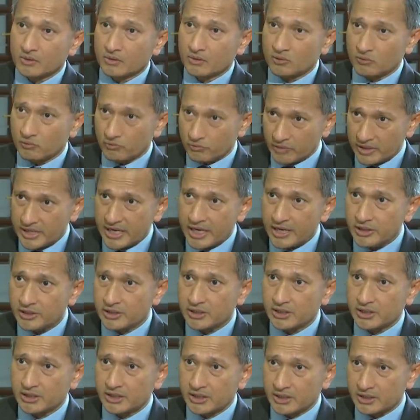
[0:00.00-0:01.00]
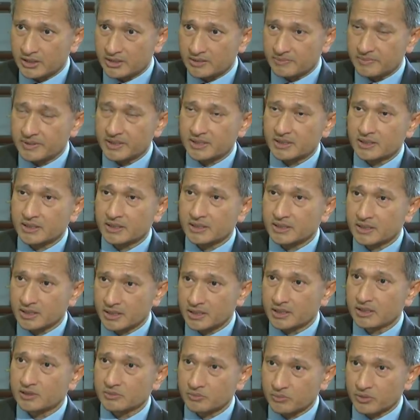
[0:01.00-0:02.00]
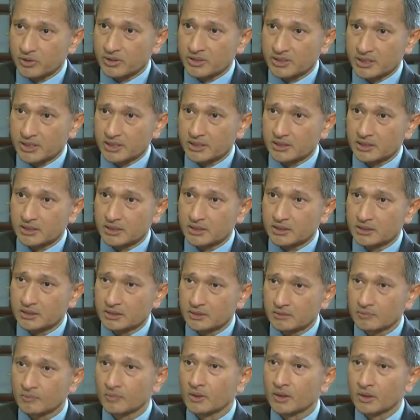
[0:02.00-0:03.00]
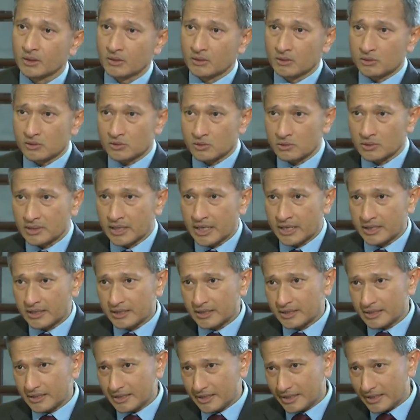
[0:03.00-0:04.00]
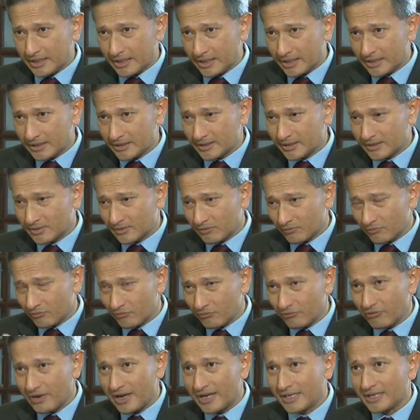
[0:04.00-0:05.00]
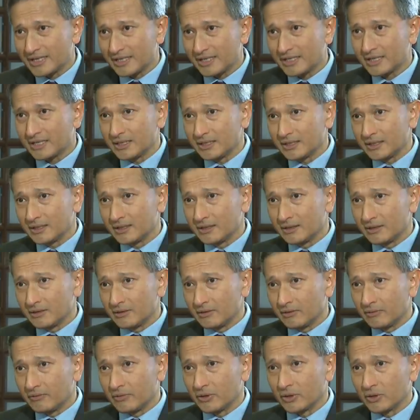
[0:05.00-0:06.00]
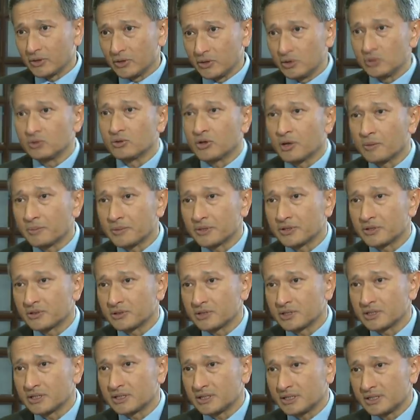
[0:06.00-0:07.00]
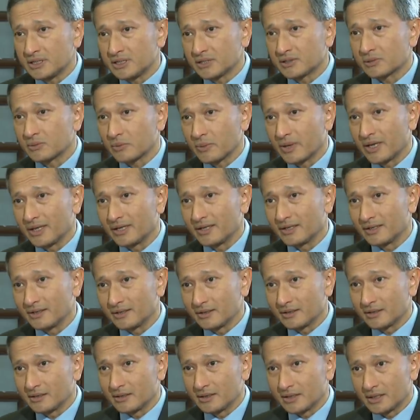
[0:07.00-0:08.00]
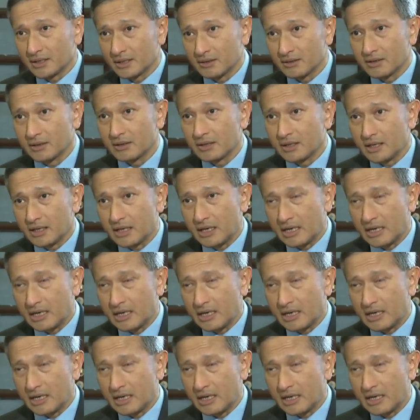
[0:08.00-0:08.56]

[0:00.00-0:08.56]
to re-engineer its business and its processes so that it's ready for the new opportunities when the